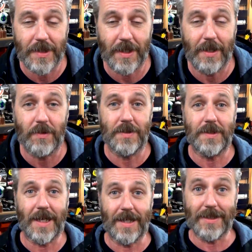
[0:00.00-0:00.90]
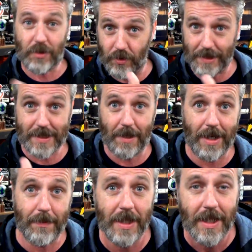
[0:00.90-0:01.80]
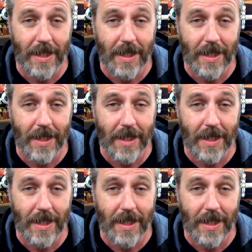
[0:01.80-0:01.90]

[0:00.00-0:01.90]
so that was that's cool, that's coming up.